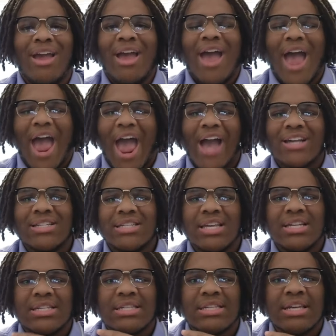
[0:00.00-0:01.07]
Ask
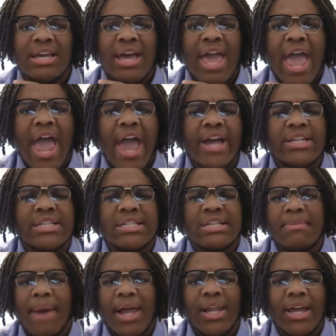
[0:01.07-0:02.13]
this
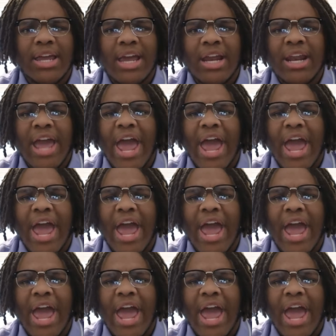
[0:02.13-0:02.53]
handsome, elegant,